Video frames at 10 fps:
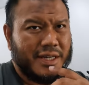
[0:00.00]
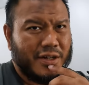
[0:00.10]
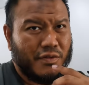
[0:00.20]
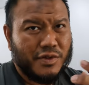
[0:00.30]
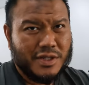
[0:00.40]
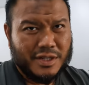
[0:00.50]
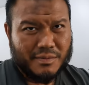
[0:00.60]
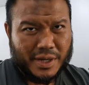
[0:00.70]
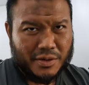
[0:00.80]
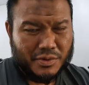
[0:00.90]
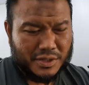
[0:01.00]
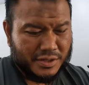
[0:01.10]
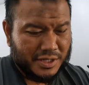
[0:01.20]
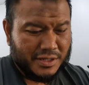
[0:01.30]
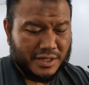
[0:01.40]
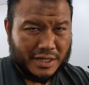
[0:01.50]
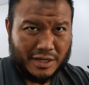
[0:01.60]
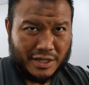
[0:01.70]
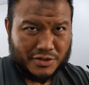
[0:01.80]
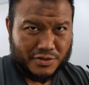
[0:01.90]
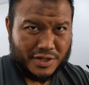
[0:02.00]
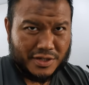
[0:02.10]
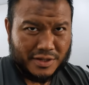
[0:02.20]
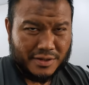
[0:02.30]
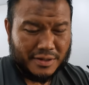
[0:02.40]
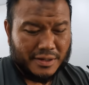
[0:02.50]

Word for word: Obviously, the manual is just an illustration,